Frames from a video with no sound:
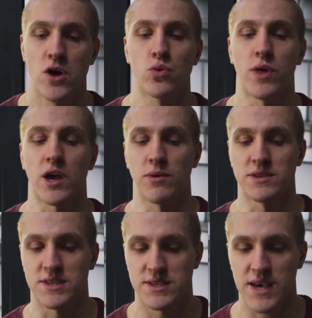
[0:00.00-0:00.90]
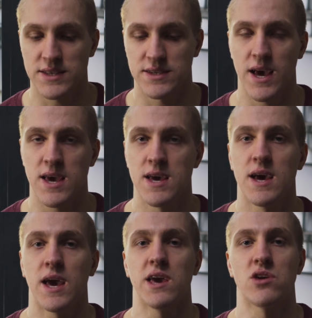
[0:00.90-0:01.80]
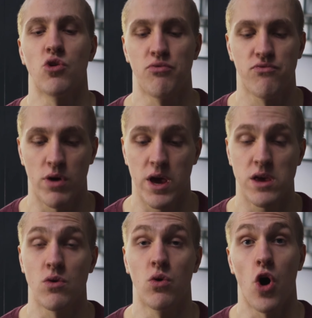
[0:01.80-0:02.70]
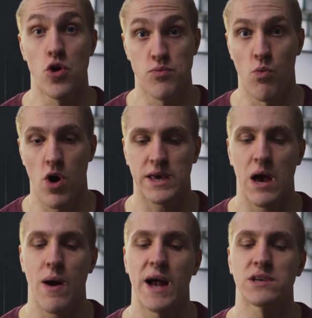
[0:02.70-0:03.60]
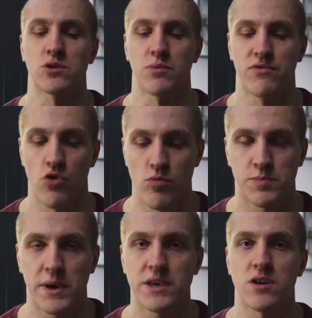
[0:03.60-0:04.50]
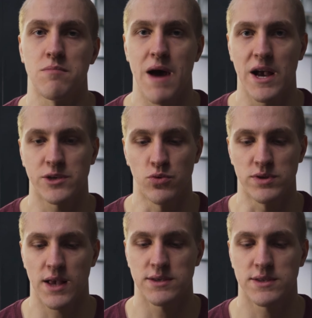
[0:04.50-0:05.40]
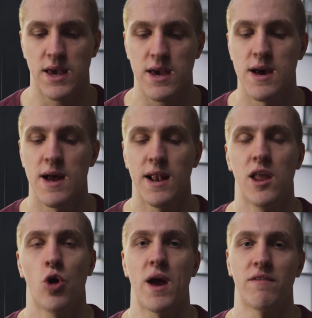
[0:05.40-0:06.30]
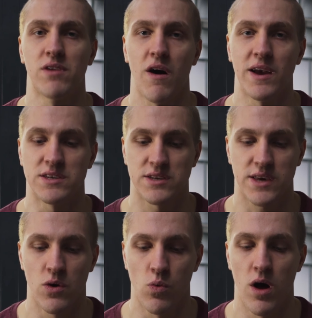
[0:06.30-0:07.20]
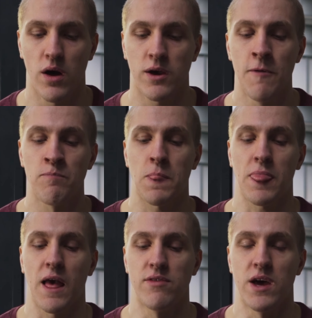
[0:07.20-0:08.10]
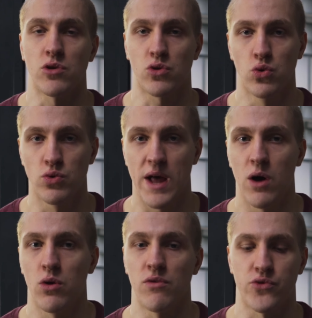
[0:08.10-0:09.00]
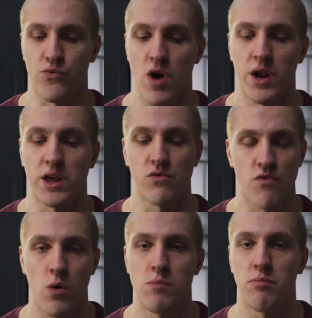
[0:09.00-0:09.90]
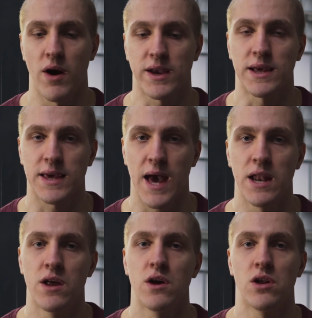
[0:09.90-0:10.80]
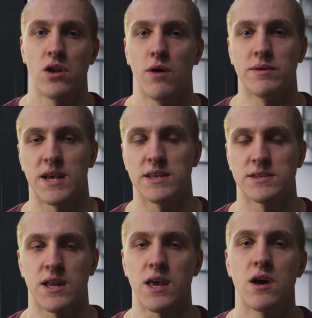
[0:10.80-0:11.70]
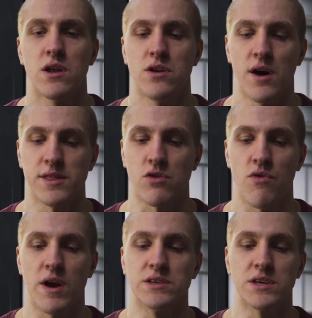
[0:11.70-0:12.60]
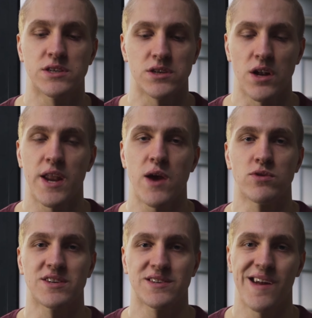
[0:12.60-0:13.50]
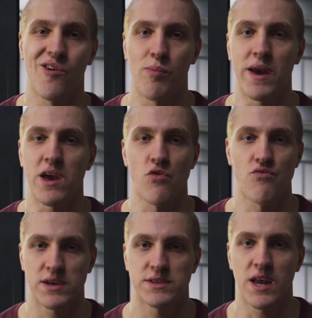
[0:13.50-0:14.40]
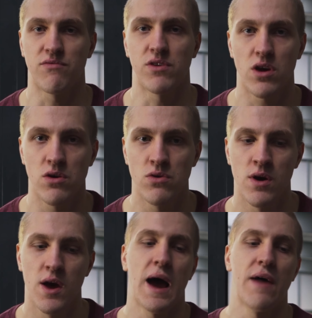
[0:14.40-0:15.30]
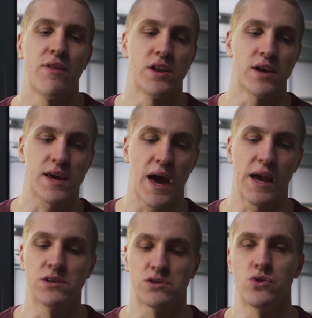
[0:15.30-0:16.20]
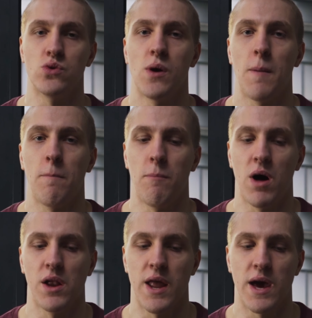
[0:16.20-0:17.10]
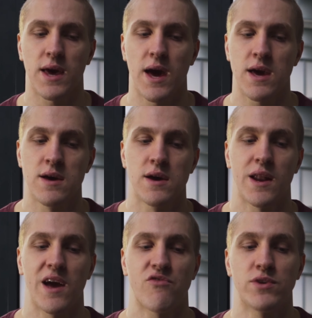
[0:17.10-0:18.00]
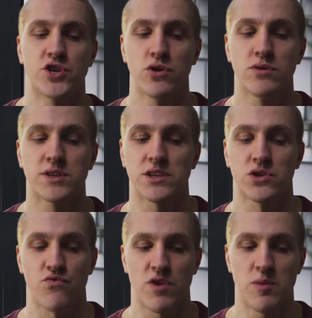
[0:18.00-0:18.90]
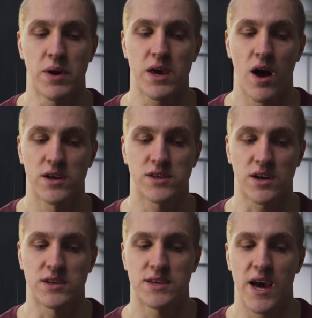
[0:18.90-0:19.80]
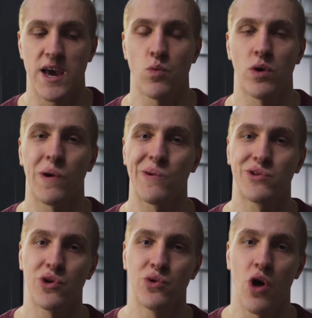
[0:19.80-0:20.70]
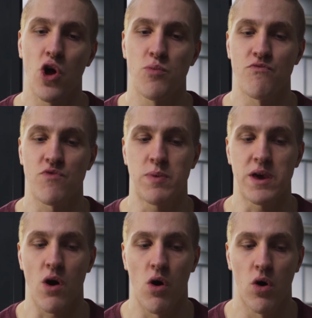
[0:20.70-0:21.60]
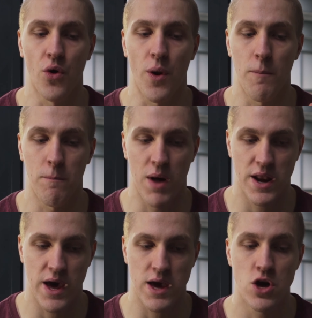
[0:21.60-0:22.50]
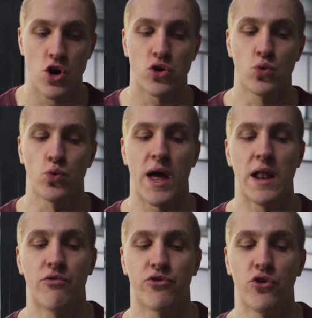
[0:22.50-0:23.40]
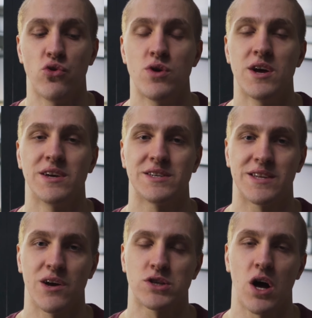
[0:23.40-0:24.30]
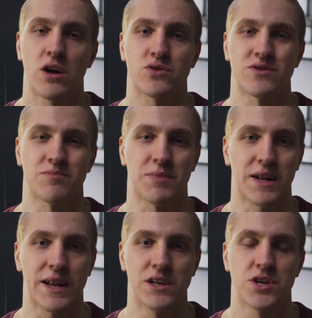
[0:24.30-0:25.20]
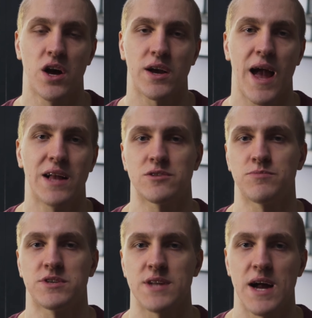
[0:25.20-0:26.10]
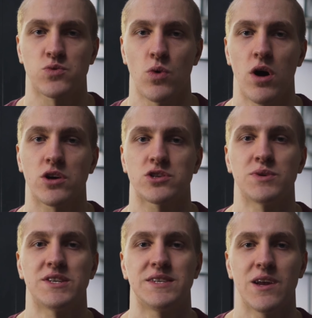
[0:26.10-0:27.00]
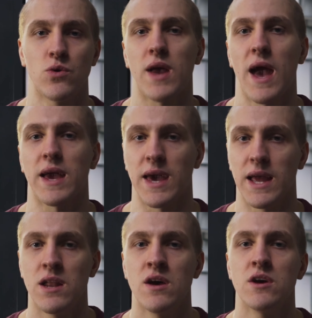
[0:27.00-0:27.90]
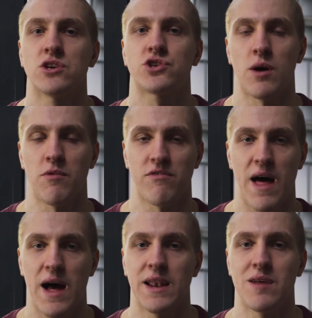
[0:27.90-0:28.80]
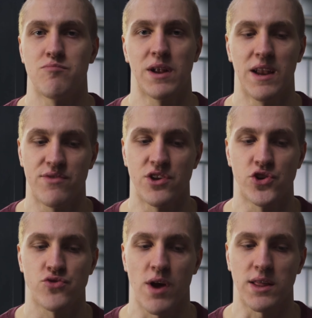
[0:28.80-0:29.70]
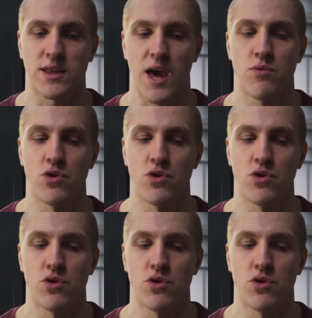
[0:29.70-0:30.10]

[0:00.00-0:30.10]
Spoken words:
You'll then go into Saturday, hit your open workout as your performance piece, so maximal intensity, a little bit of light skill work, and then a cool down of some running, rowing, biking, again, low intensity, nothing crazy. Sunday will still be a rest day for you, and then you can get into Monday, okay? Now, if we're choosing to repeat, guys, like I say, we will do the open repeat on Monday. You will then still touch on some clean and jerk and some snatch work, so we're still getting in some of that Olympic lifting strength, okay?